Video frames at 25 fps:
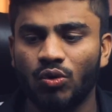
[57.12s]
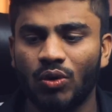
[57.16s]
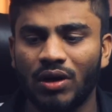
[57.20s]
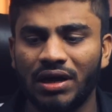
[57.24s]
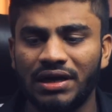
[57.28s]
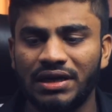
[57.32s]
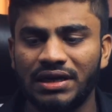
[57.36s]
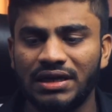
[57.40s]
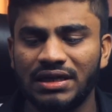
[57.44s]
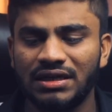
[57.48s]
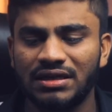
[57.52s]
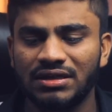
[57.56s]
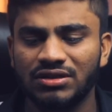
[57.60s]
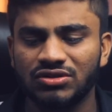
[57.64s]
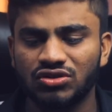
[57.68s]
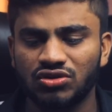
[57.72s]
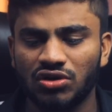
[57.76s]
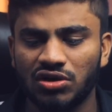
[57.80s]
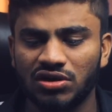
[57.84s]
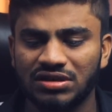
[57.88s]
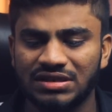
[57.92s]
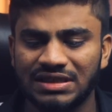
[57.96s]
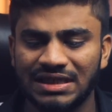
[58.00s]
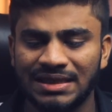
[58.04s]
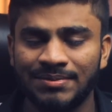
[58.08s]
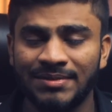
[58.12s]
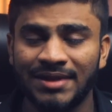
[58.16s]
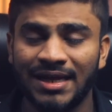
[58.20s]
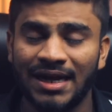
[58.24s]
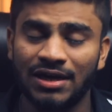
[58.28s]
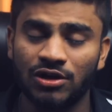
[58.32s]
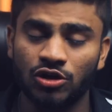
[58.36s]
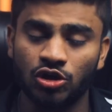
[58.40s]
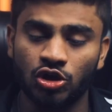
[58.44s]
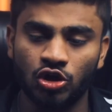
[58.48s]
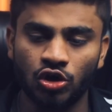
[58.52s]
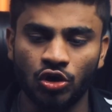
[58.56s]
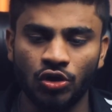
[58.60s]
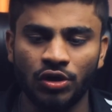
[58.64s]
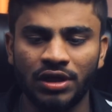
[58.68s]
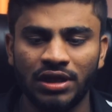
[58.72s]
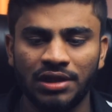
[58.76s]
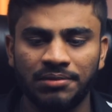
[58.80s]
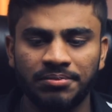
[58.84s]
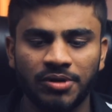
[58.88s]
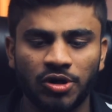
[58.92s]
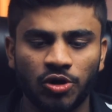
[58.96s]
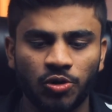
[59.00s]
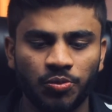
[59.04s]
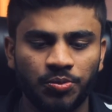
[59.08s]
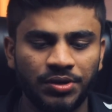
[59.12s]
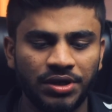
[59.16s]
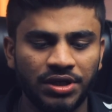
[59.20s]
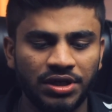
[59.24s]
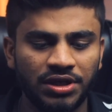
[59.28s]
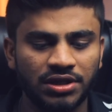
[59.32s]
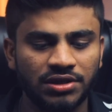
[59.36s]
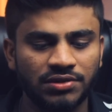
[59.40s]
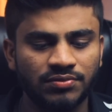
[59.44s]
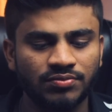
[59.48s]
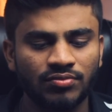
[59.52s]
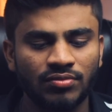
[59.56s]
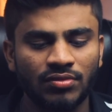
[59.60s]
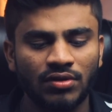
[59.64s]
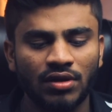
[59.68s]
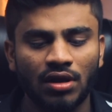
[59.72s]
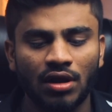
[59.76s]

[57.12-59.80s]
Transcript: quality does not seem that good in my opinion,